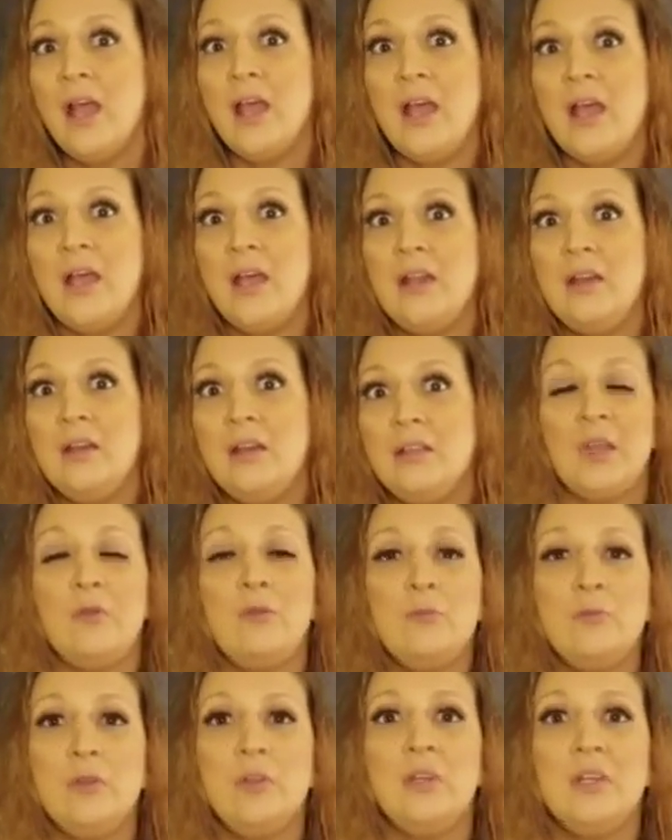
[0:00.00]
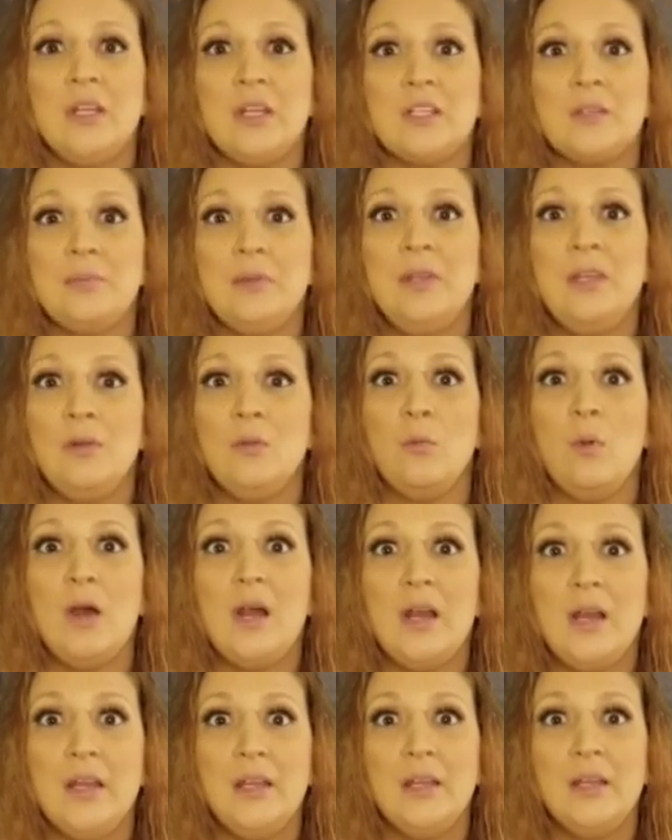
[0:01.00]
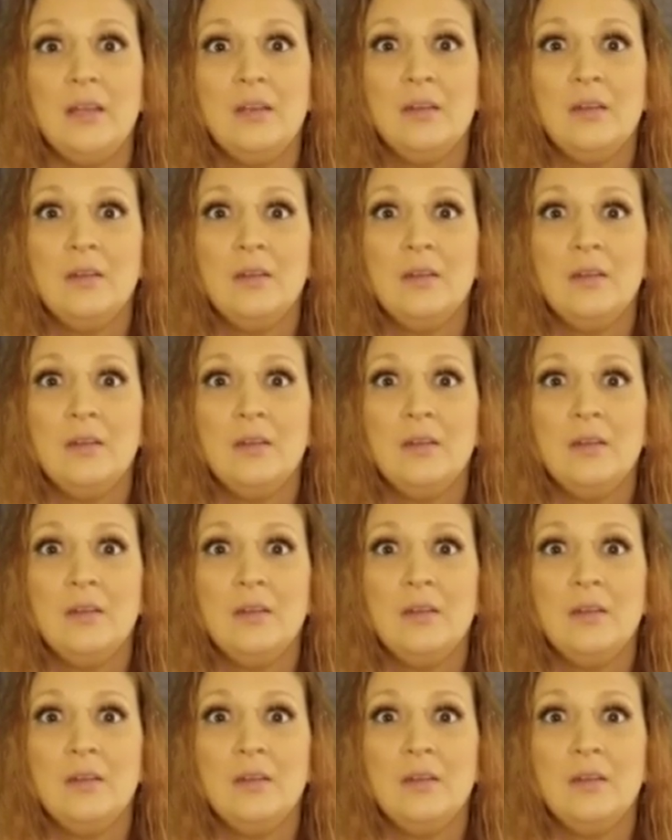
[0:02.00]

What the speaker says: And that would really explain why